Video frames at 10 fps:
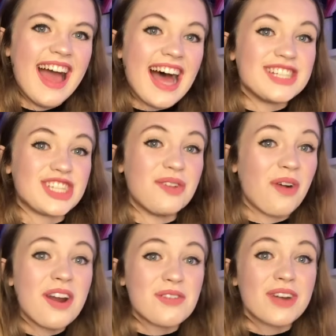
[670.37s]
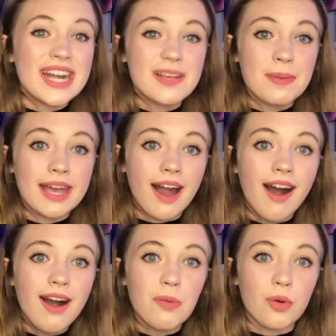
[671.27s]
and she won a really big
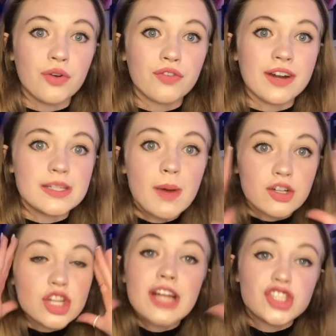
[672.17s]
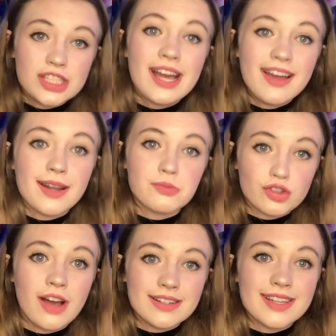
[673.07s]
art award for it as well. And she turned up
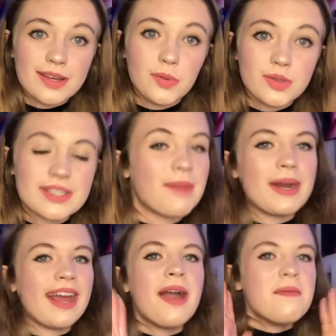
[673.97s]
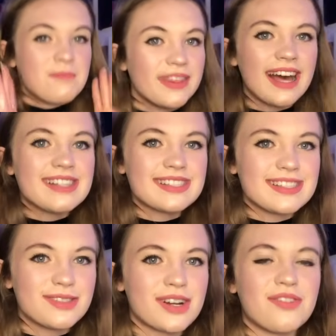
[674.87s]
drunk to the award ceremony, but that's the
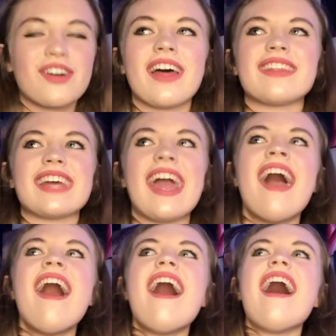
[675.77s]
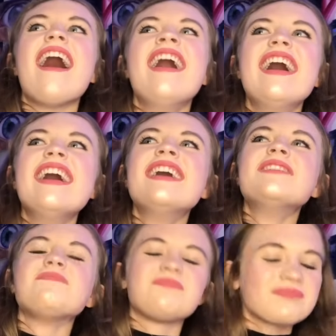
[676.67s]
story for another day.
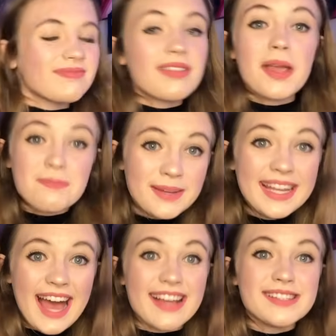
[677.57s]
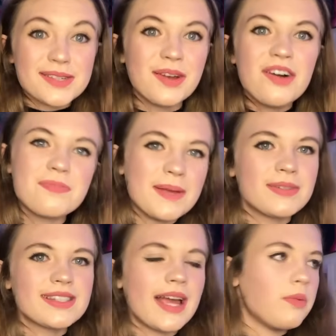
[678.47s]
But yeah, so a lot of people
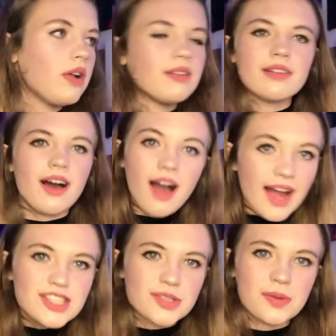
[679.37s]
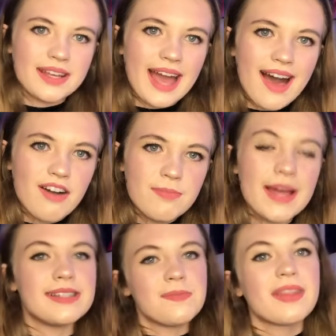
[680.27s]
say, well, I just want to get out of
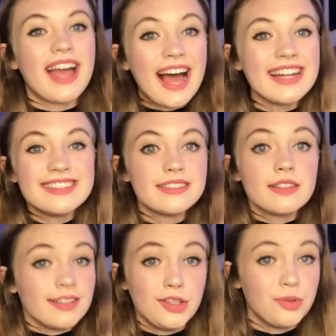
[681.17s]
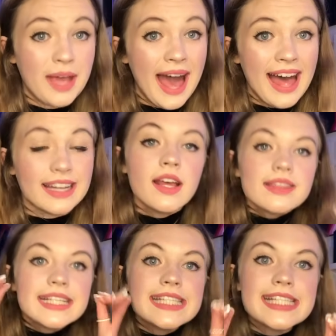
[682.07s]
bed. And you can.
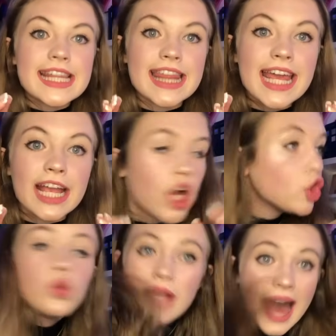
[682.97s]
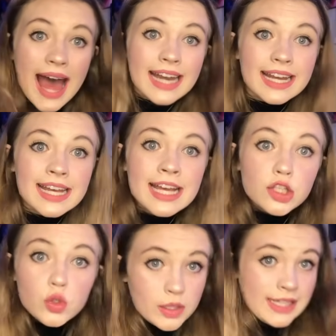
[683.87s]
This is the thing. You can.
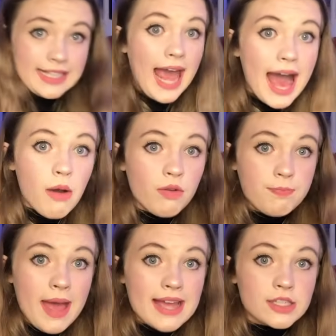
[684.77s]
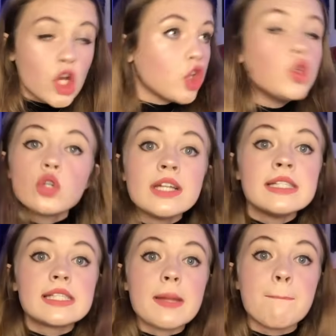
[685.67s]
You can get out of bed. You can
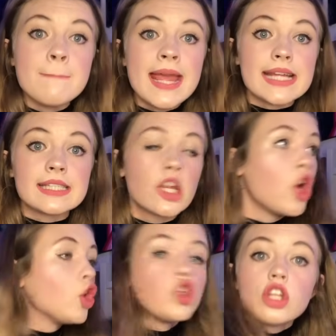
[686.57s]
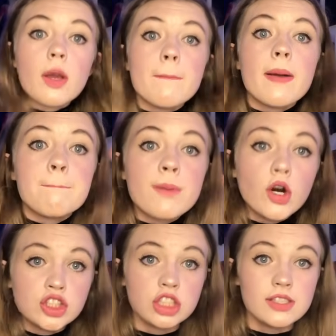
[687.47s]
submit
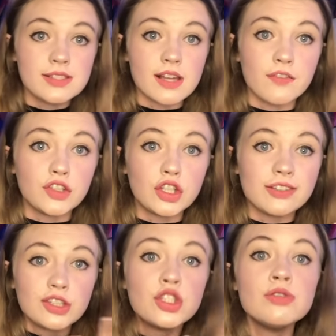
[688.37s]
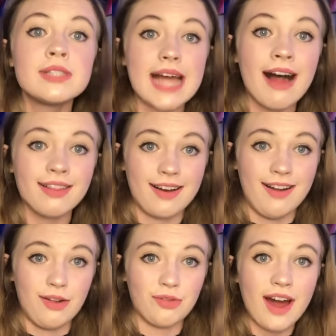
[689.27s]
bottles of used
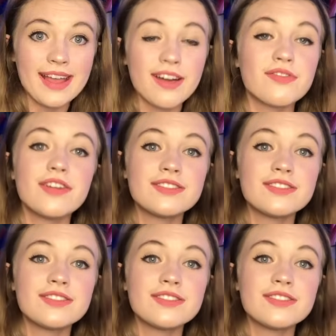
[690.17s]
alcohol, right? Of